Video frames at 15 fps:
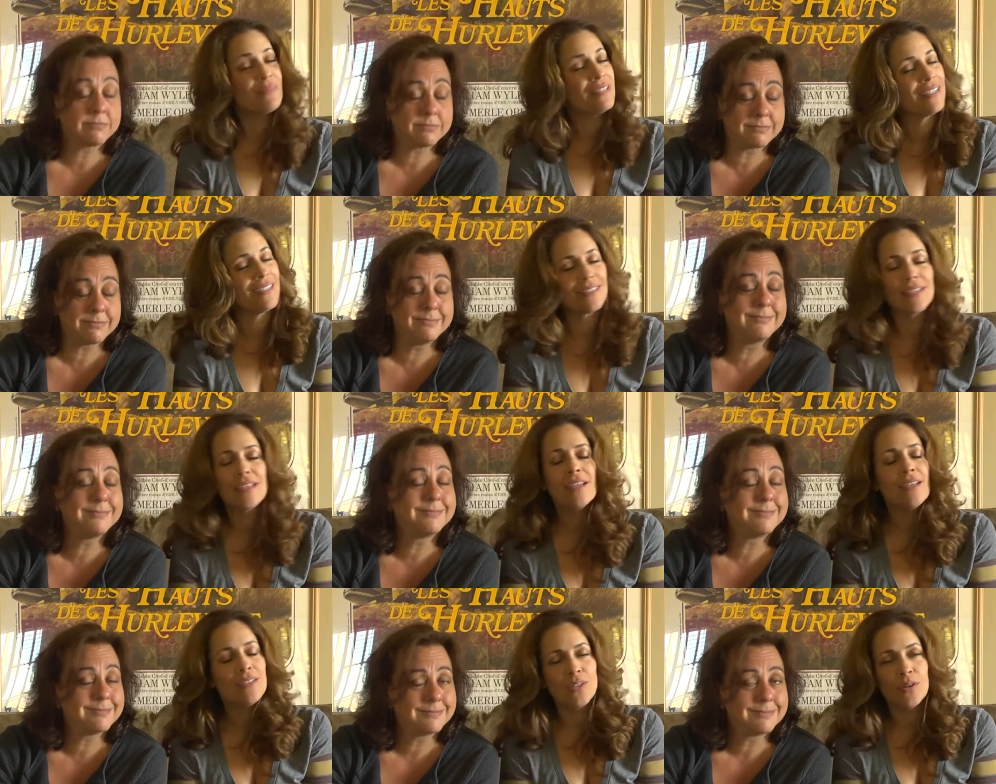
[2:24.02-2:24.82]
Speaker 1: Please,
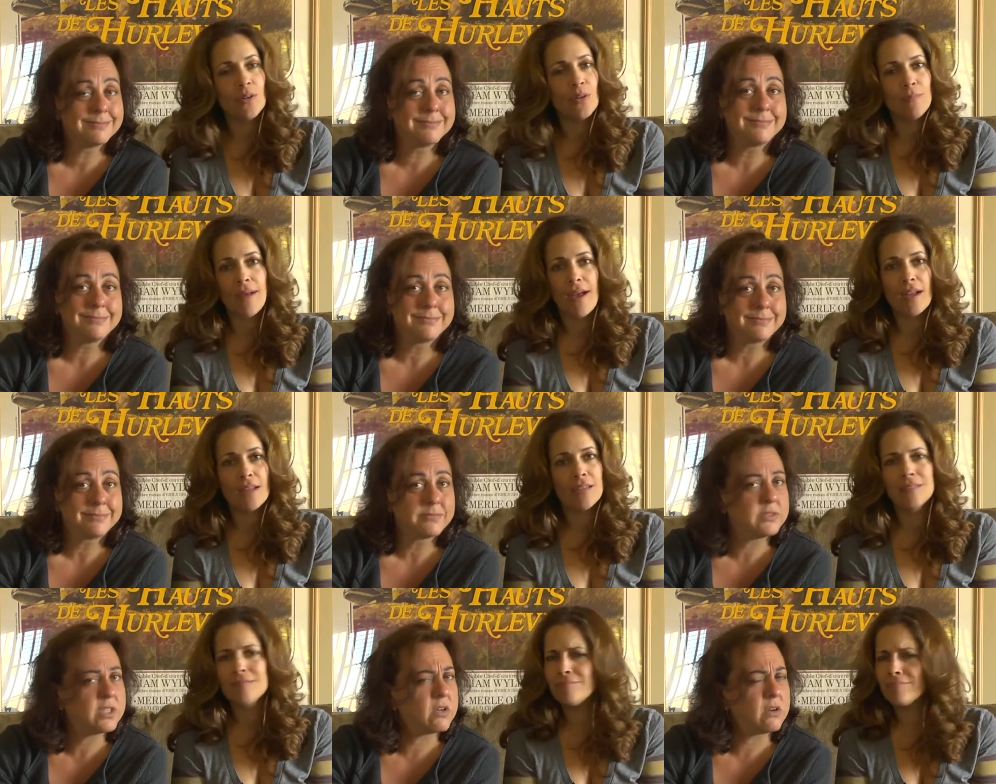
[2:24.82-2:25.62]
don't hold
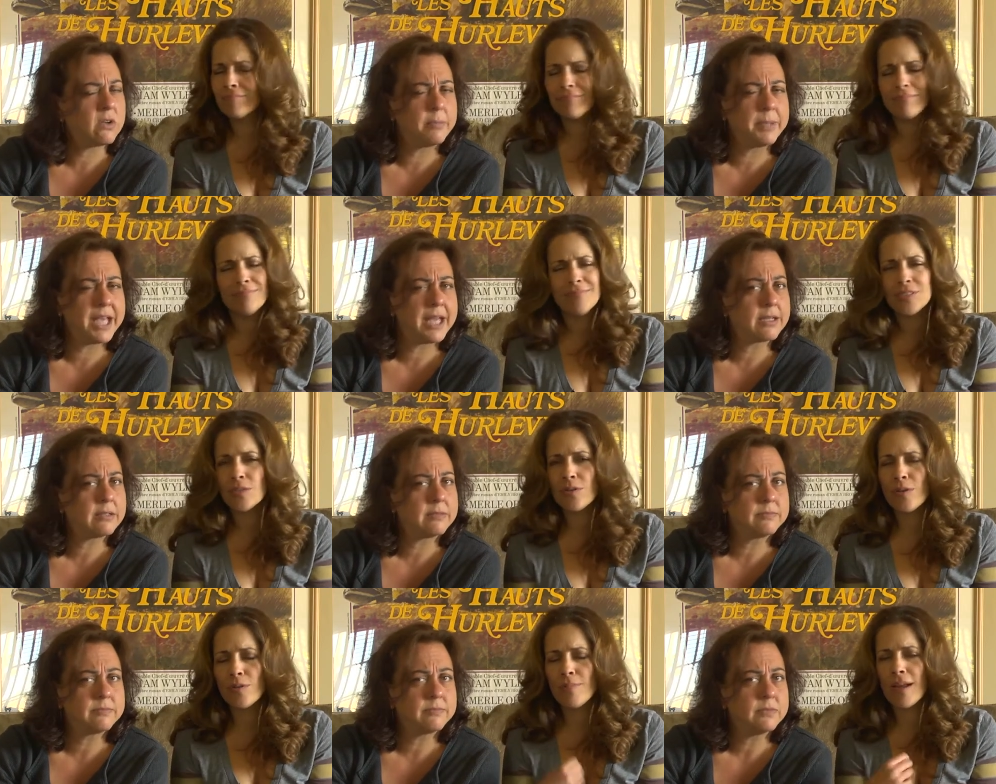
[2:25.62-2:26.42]
back. Don't hold back.
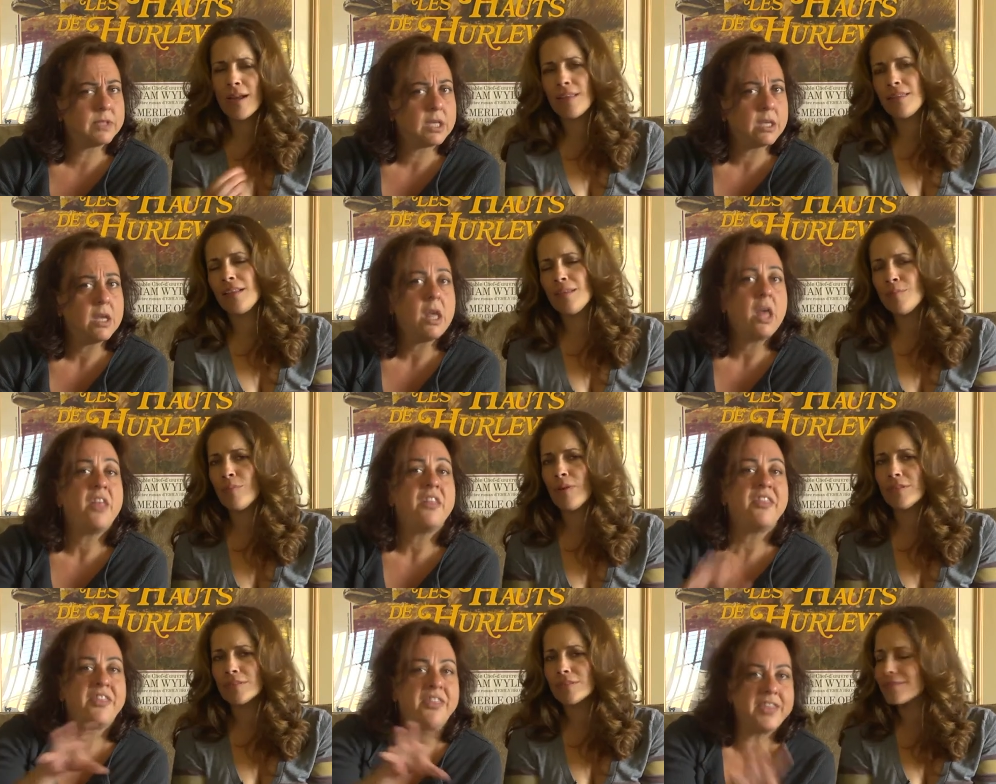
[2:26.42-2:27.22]
Don't hold back on that
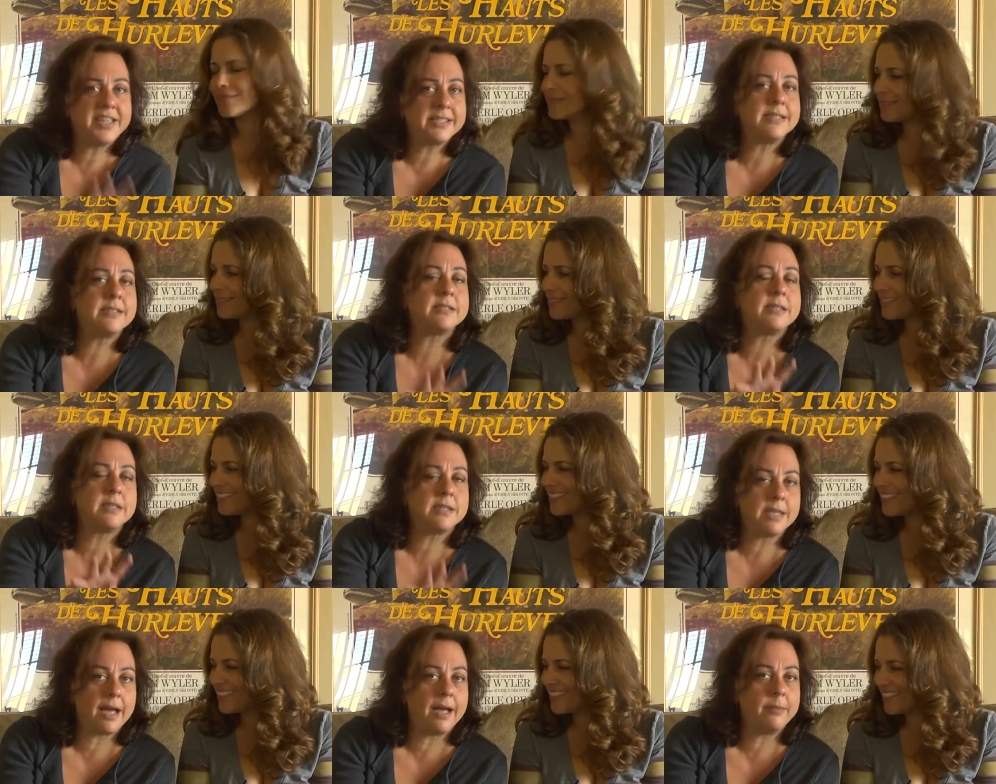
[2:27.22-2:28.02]
impulse.
Speaker 2: This is
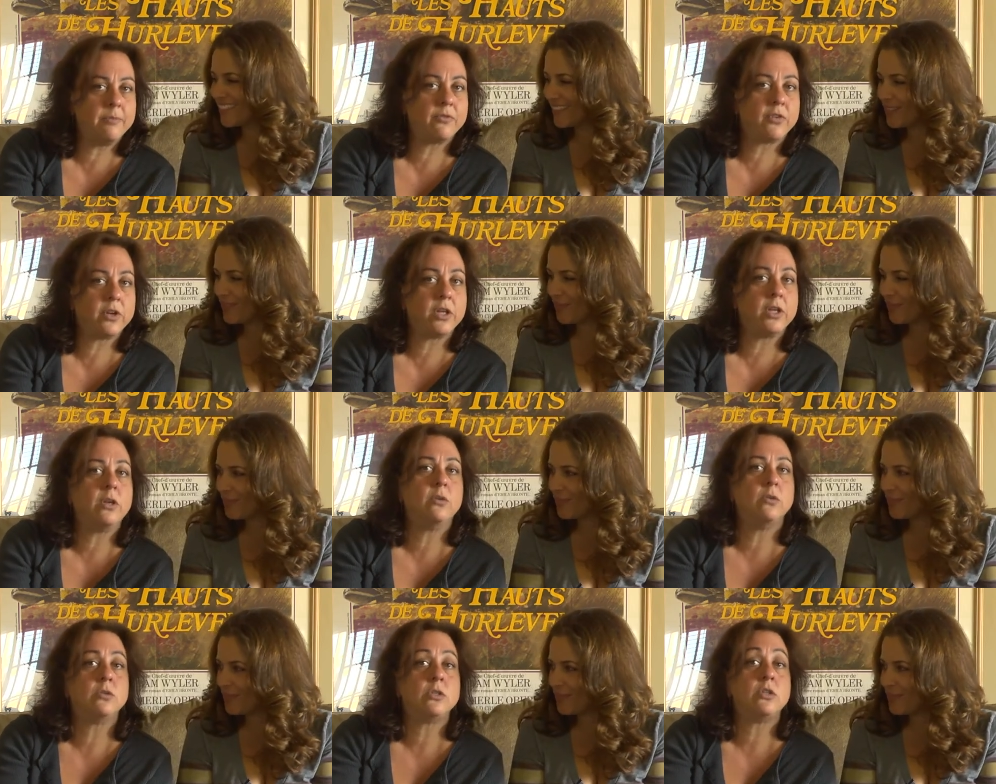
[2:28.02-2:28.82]
the time for
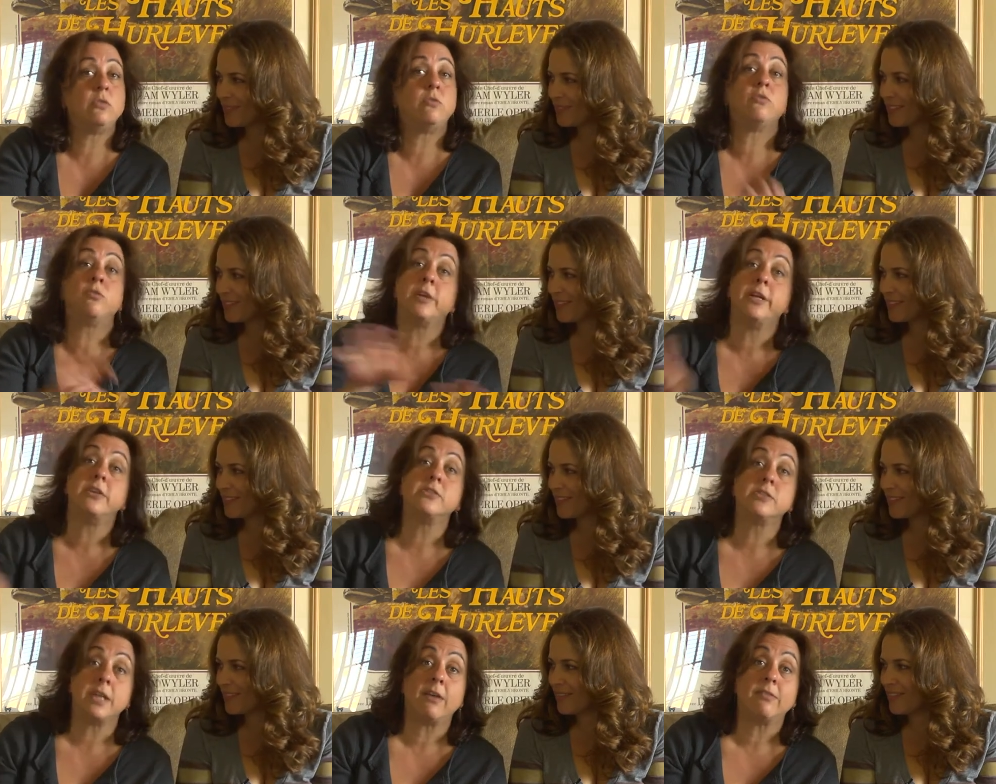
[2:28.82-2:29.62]
you to free
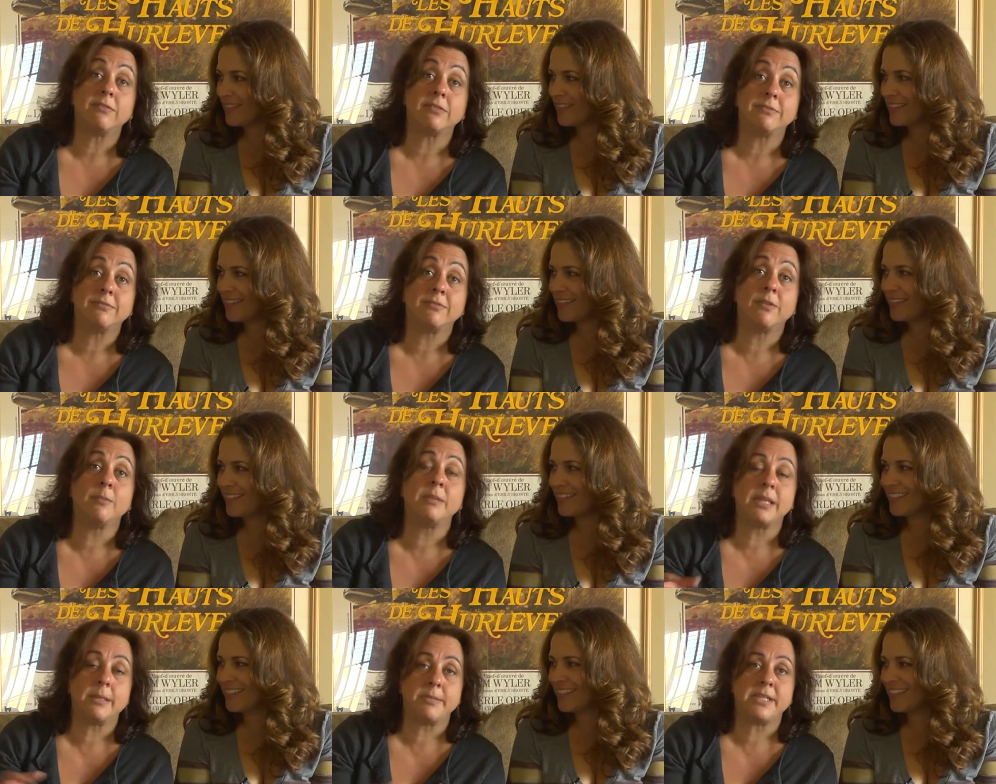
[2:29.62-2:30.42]
yourself
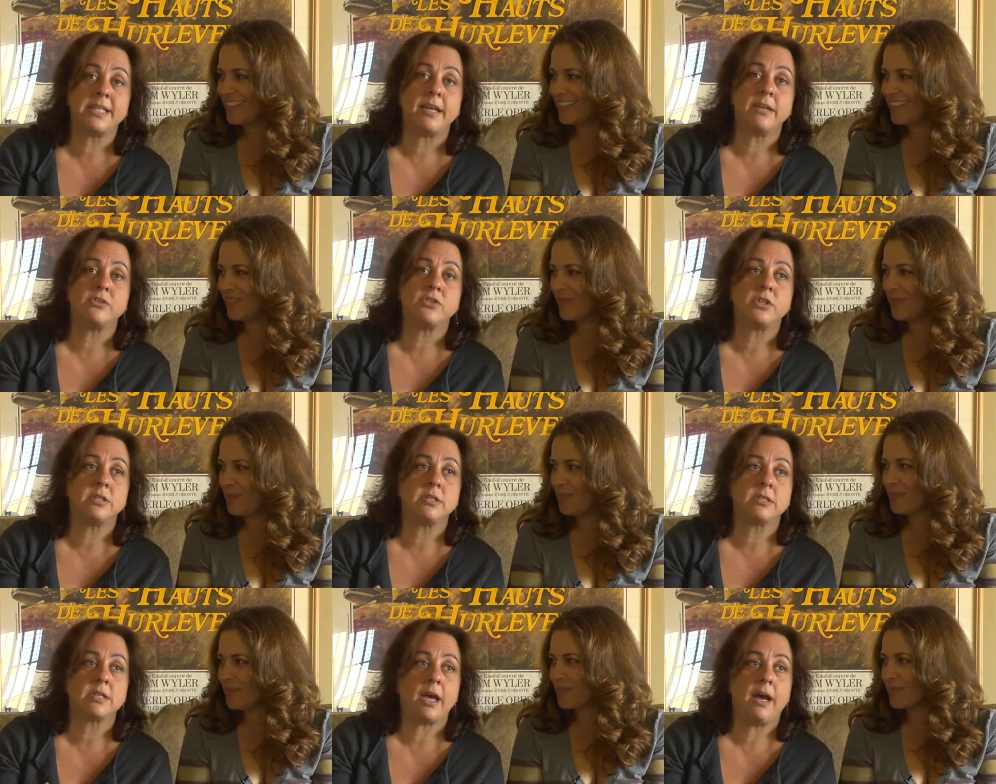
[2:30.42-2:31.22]
from the
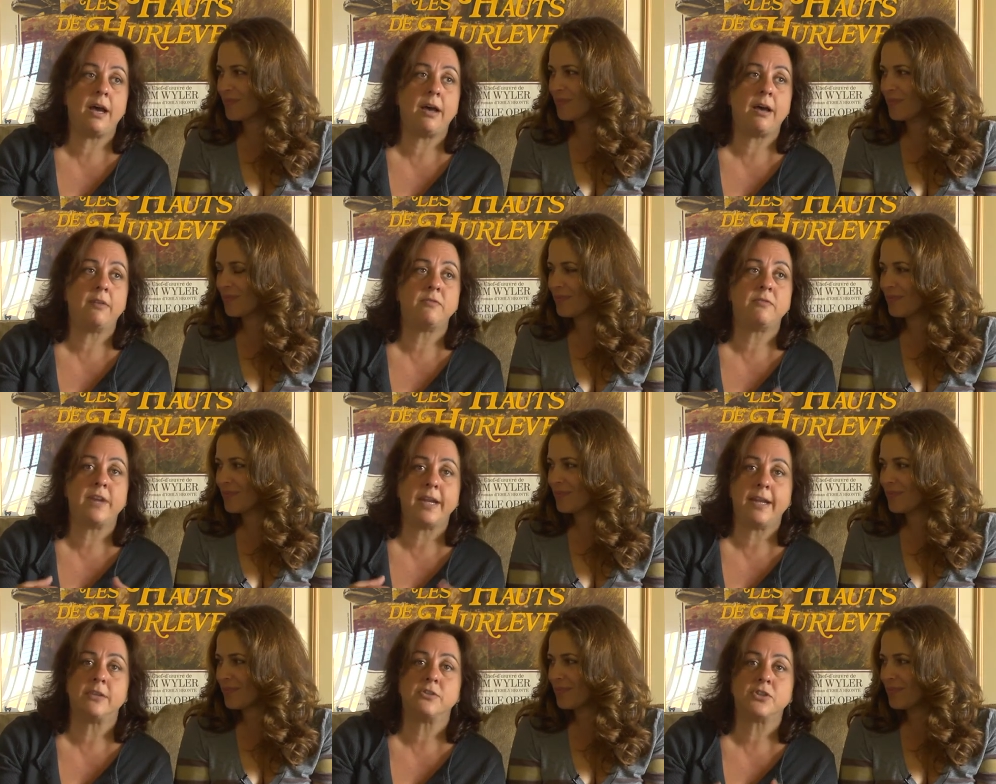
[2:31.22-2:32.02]
limitations of
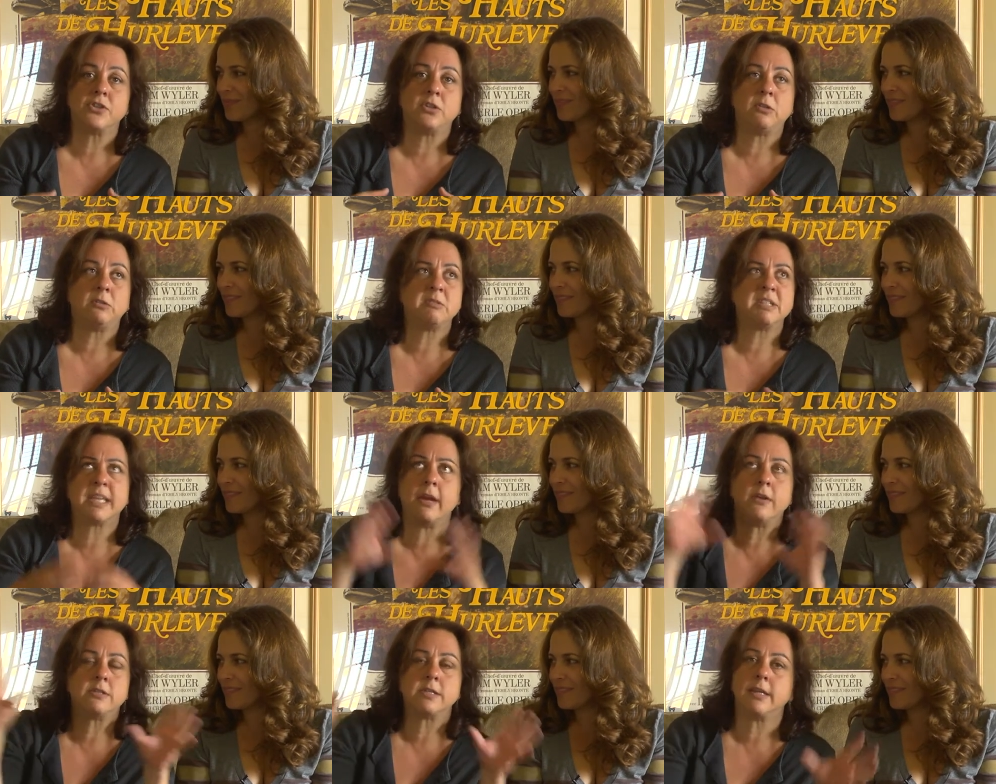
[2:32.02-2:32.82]
financial
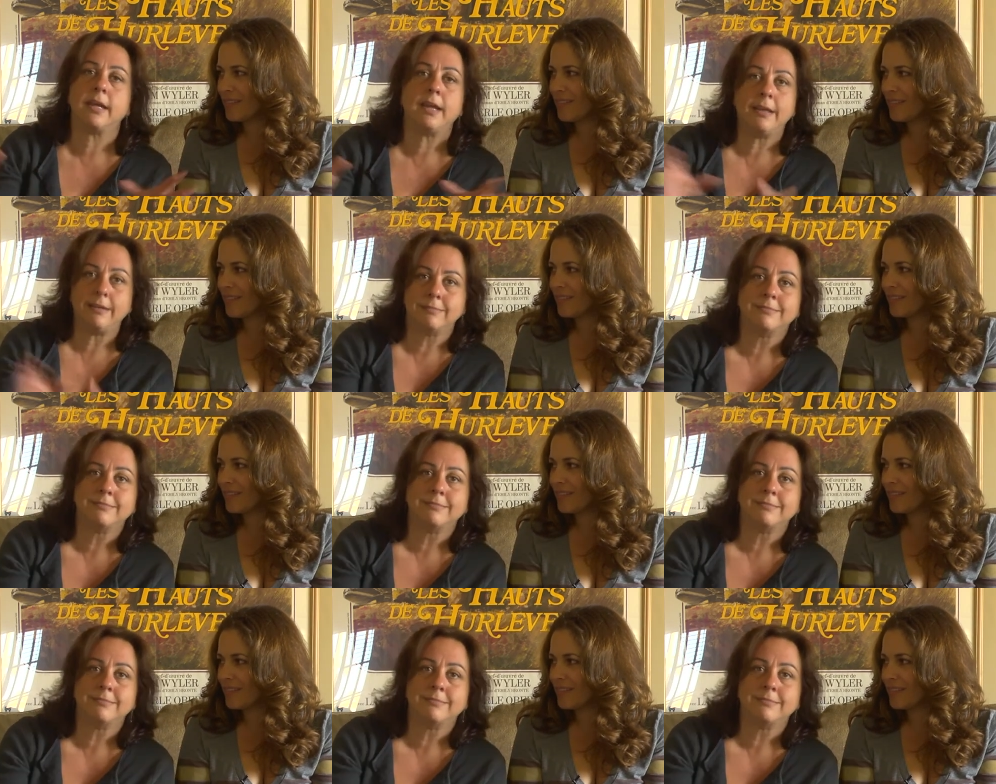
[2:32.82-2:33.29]
scarcity.